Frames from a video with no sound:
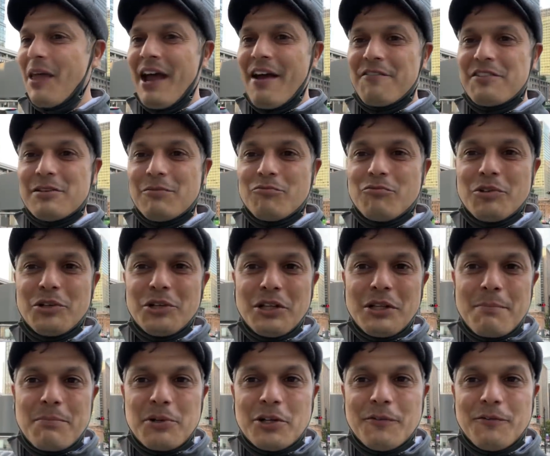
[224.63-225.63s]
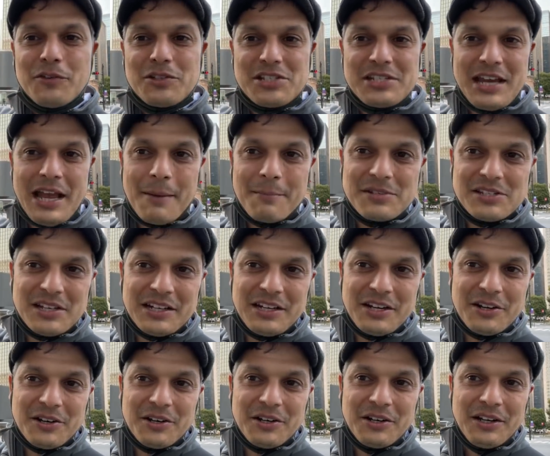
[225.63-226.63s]
I have some really beautiful stamps on
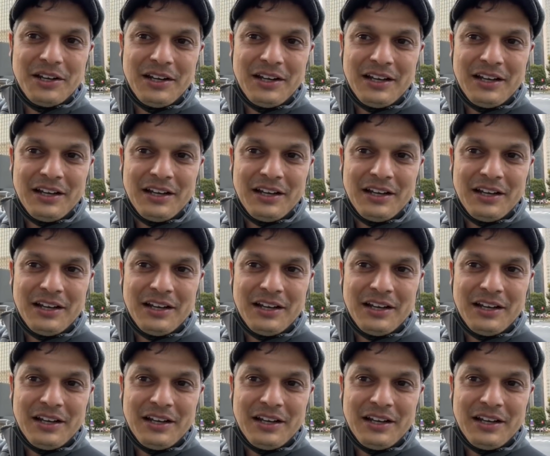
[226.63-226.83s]
here.